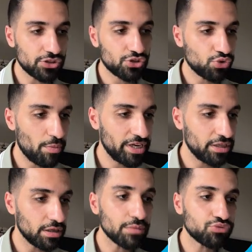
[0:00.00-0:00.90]
so many
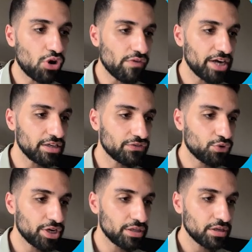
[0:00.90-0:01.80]
providers for
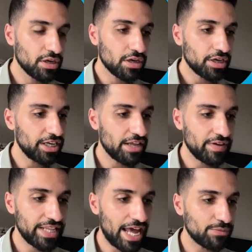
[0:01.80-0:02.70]
it:
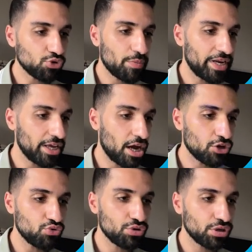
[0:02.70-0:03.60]
11 Labs, OpenAI,
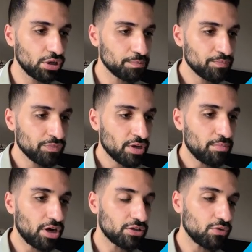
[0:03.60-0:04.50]
Google.
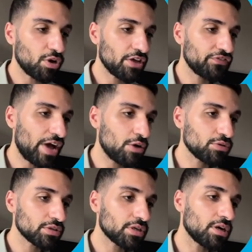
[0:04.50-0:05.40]
But what I found
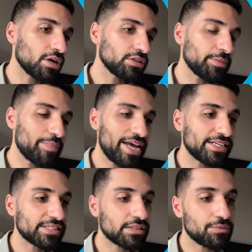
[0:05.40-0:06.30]
the
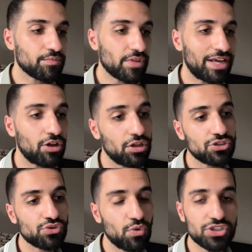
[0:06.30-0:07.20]
best, and I
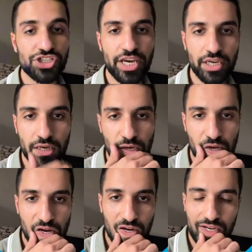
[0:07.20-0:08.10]
also was checking
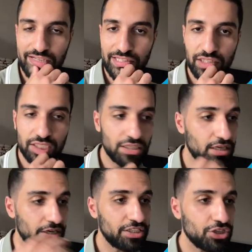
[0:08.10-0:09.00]

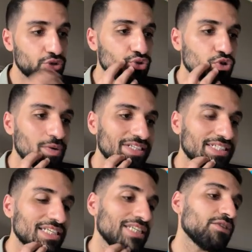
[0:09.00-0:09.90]
in the YouTube and
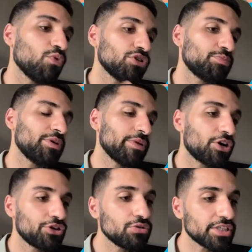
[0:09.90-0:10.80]
see what people are
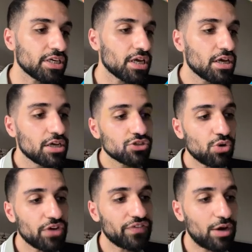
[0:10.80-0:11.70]
using. So
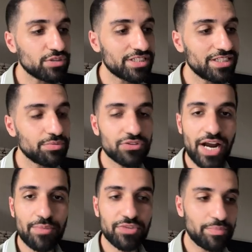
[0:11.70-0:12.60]
I found
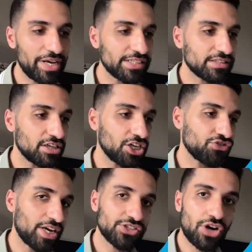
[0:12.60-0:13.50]
DeepGram the best
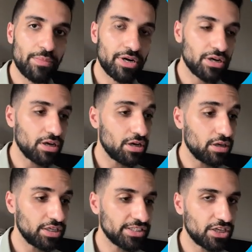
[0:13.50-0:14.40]
transcriber
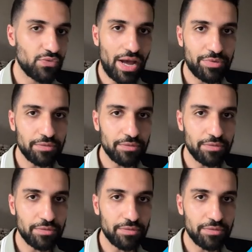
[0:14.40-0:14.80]
inside VAPI.